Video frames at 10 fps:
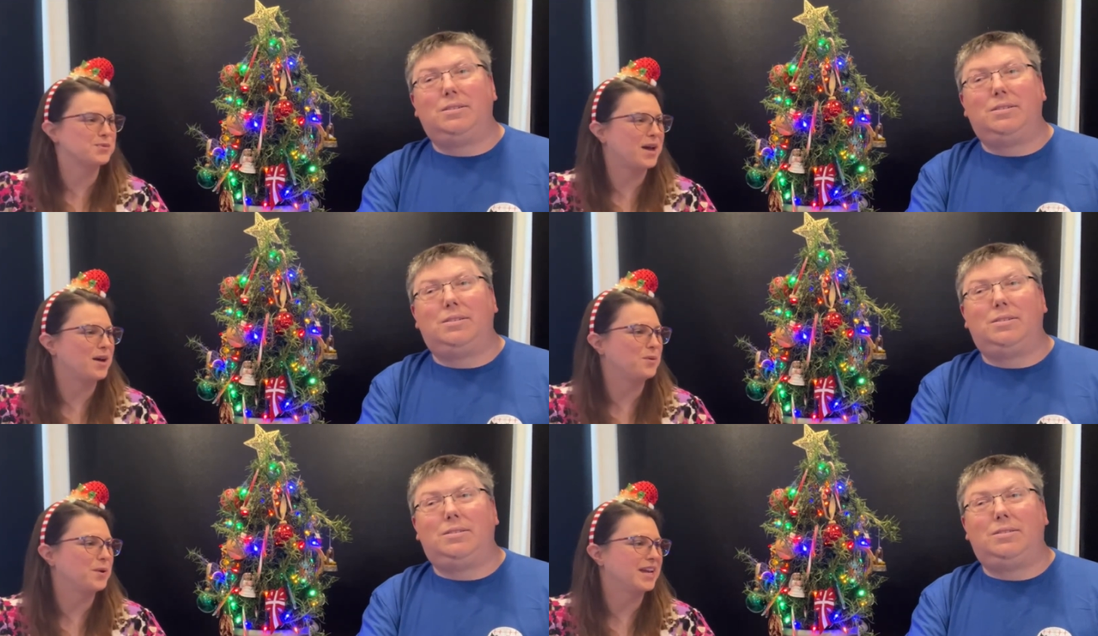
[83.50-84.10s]

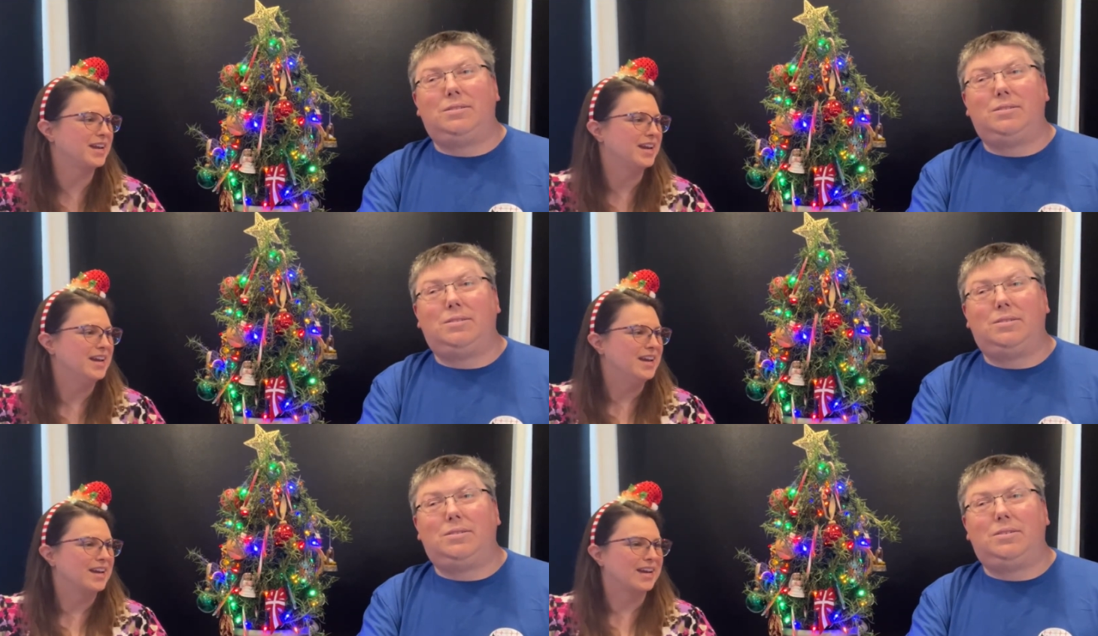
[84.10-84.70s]
Speaker 1: while we
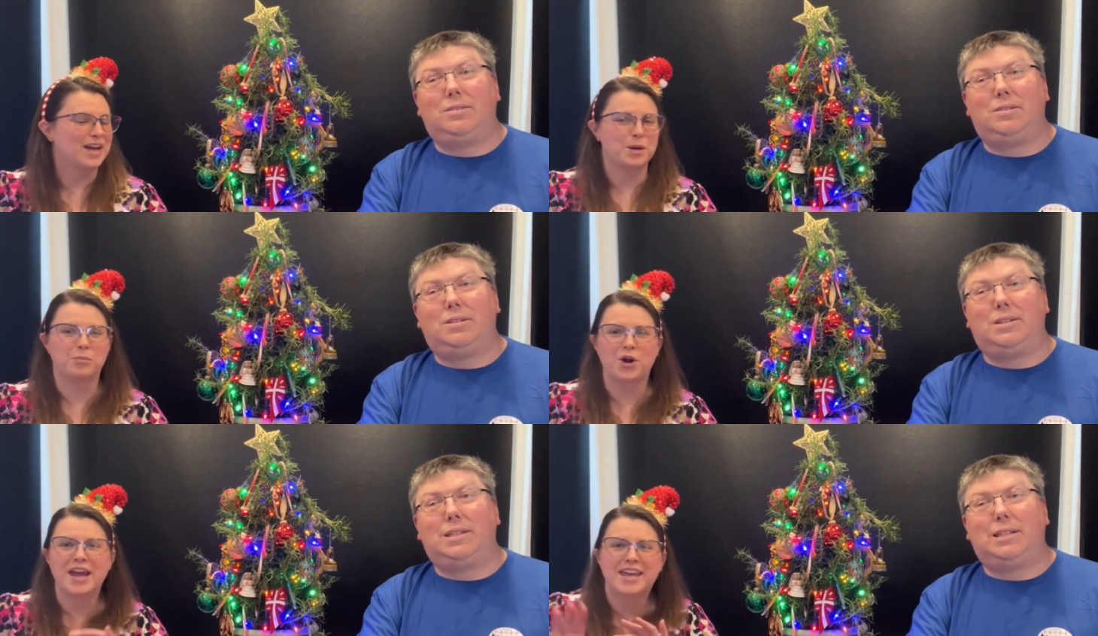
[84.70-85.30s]
kind of
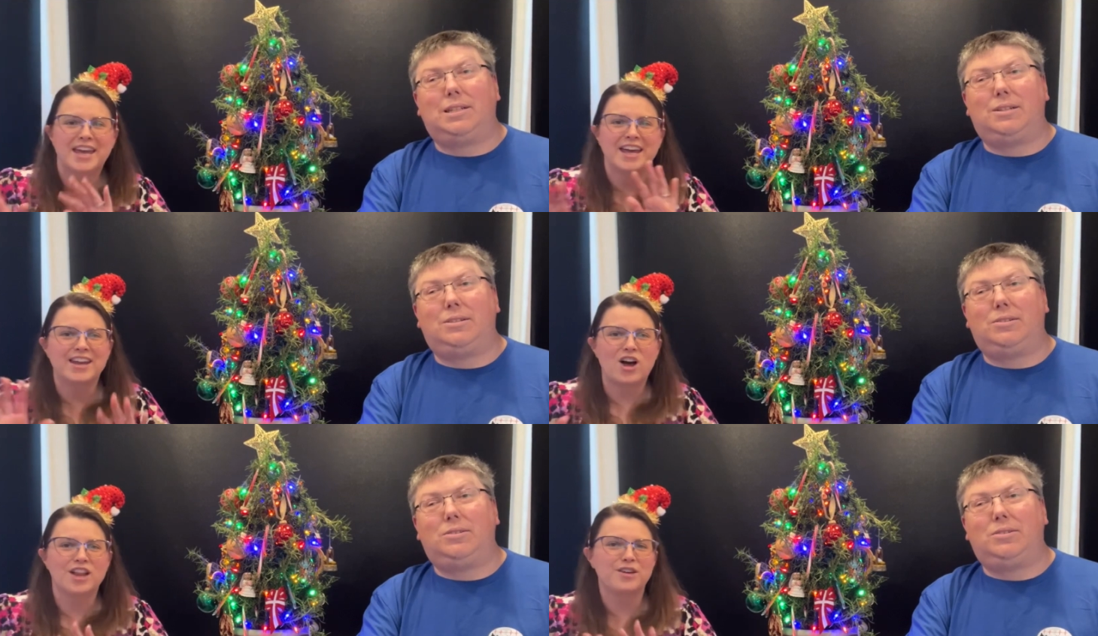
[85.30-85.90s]
break
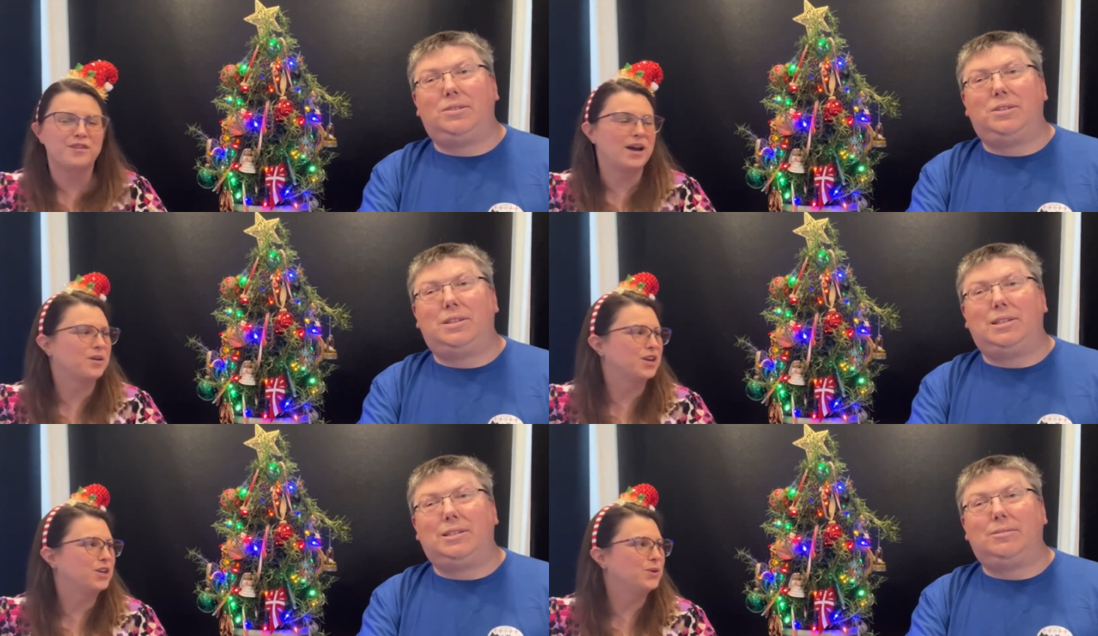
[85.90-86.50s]
in all of
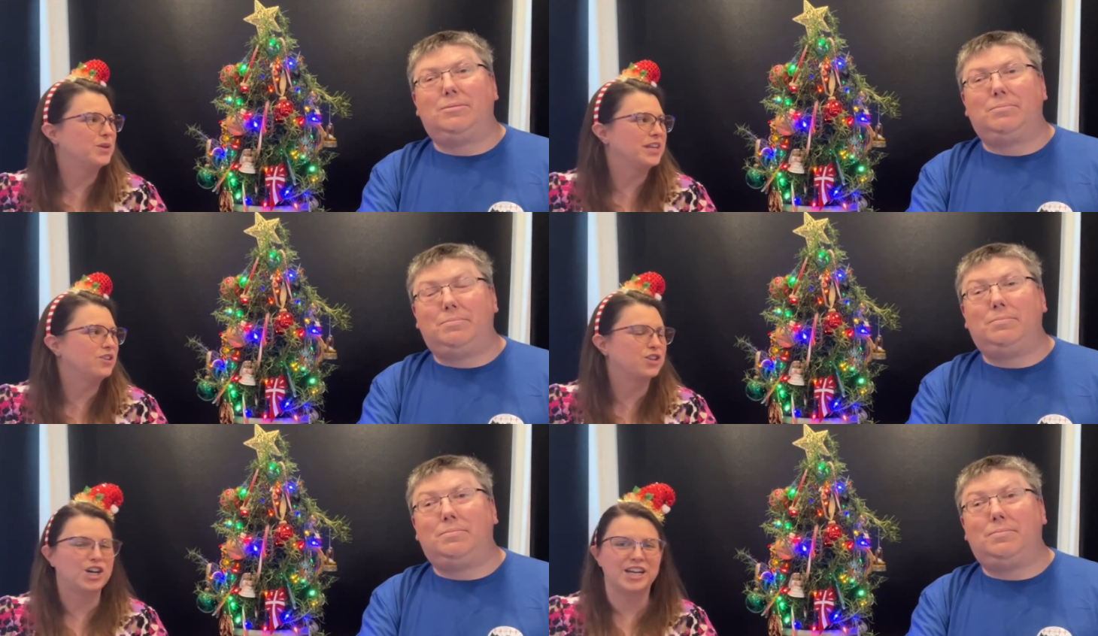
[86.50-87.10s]
our new
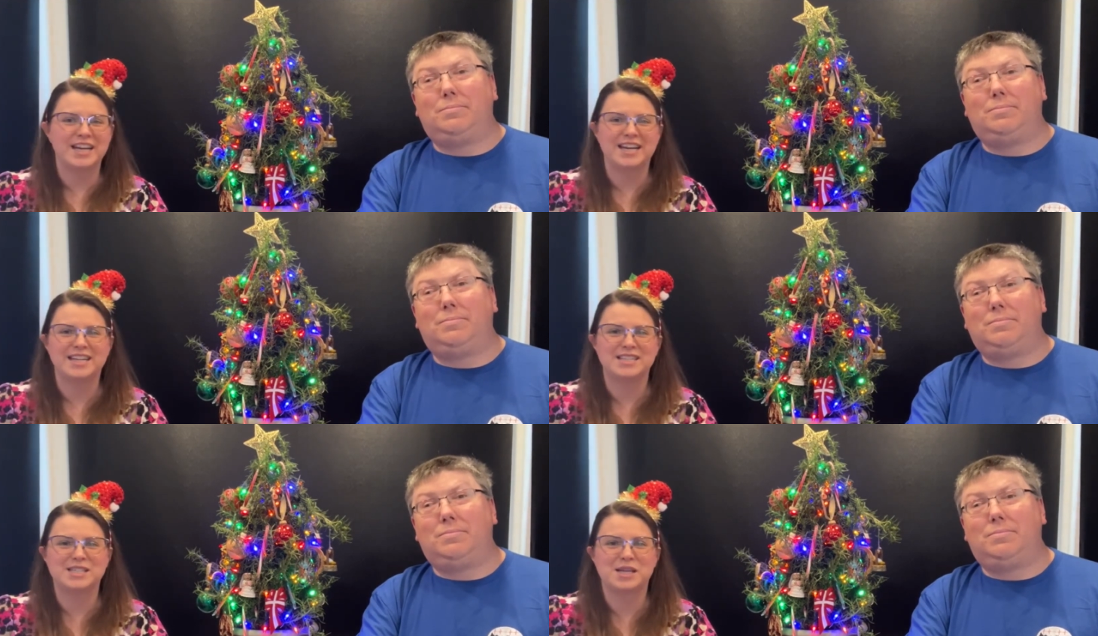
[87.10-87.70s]
little
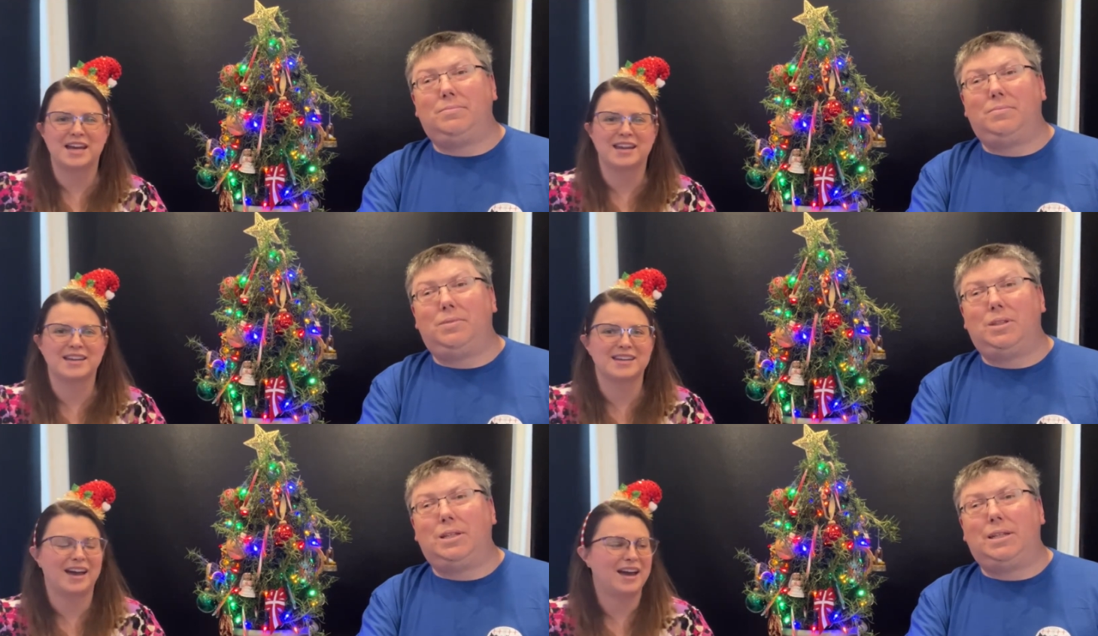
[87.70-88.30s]
goodies,
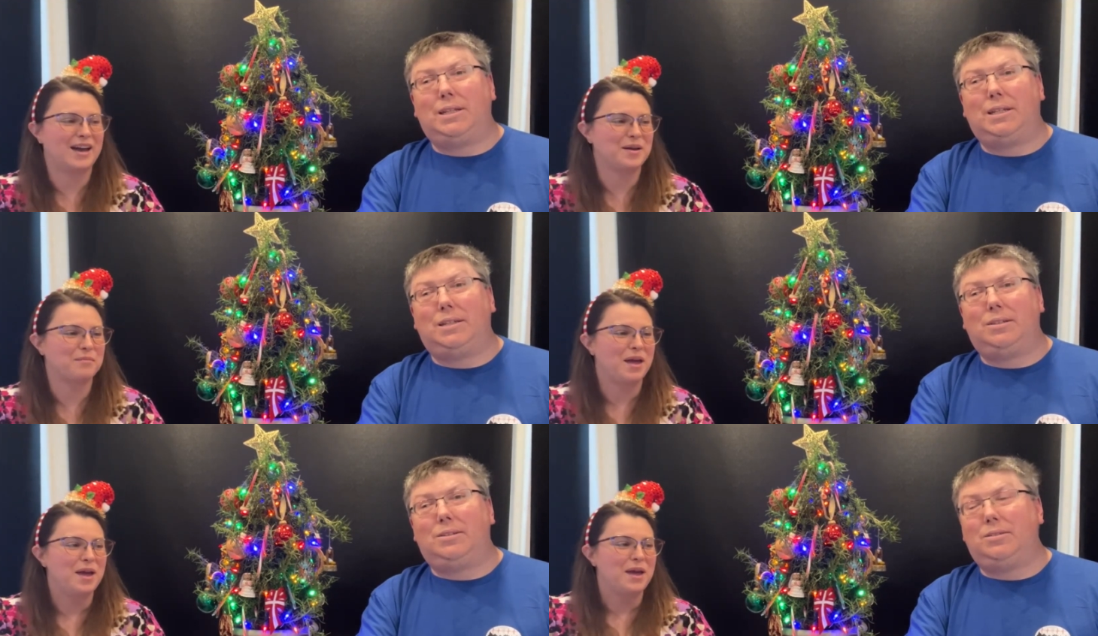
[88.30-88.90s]

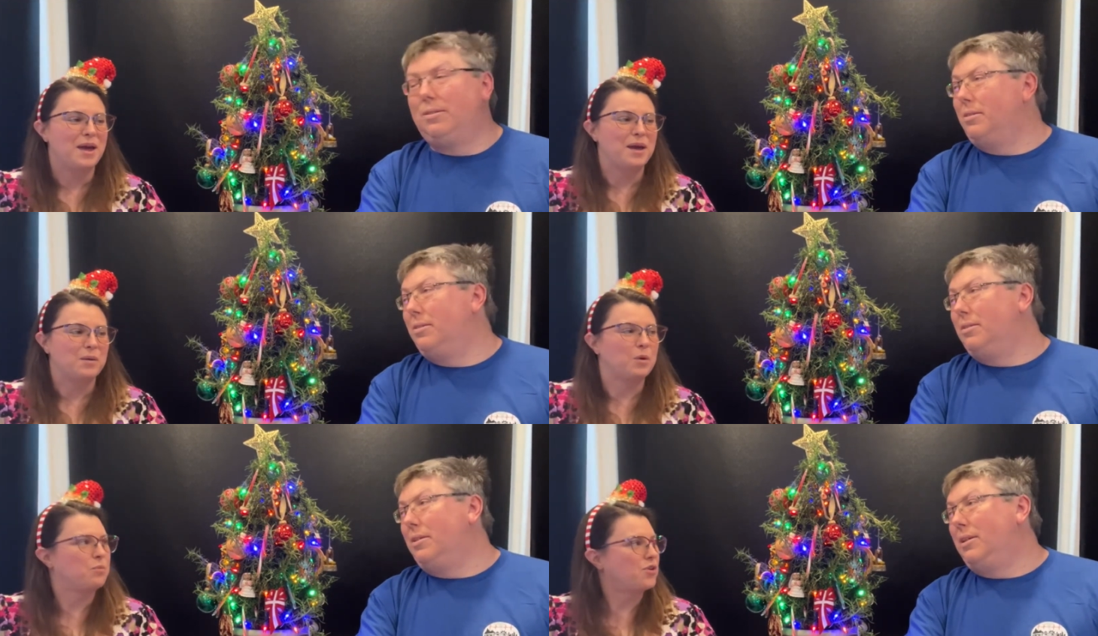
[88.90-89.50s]
and
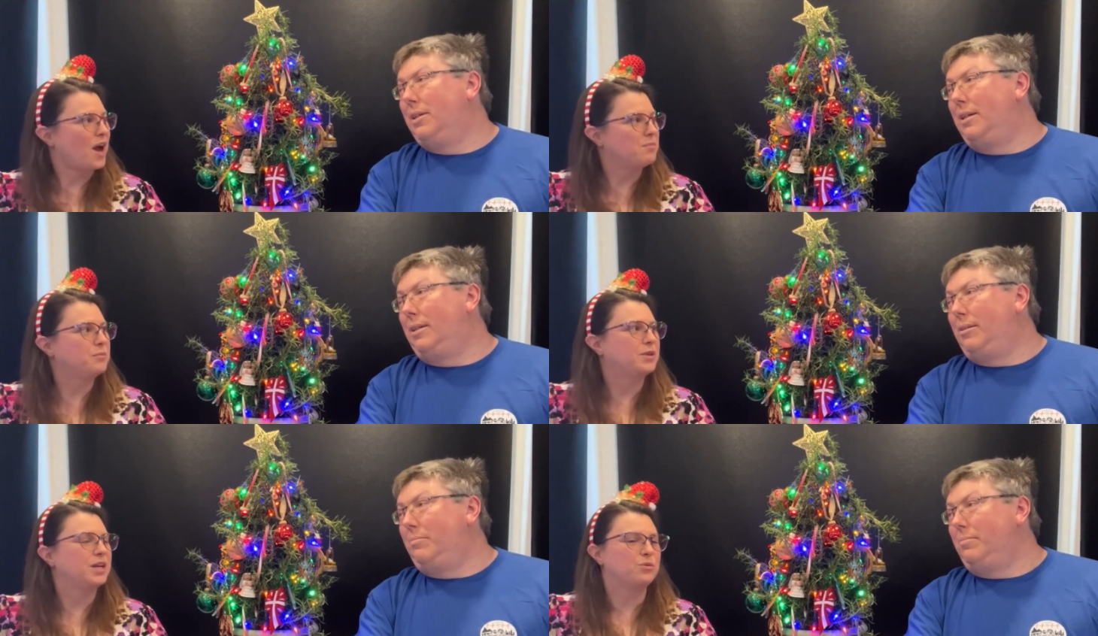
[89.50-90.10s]
we'll
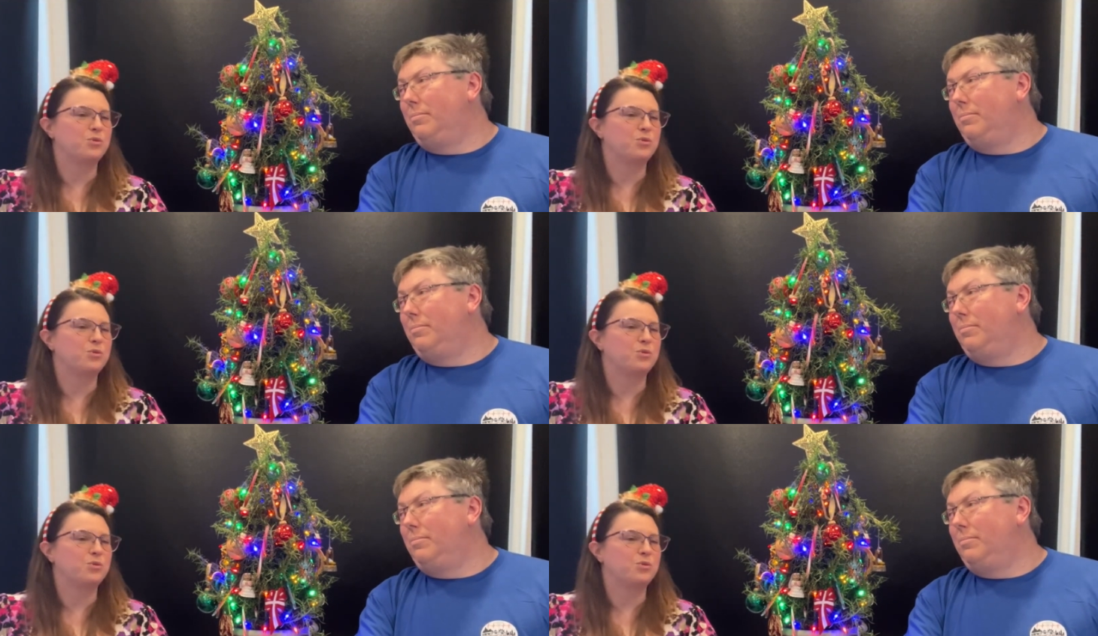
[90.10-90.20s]
probably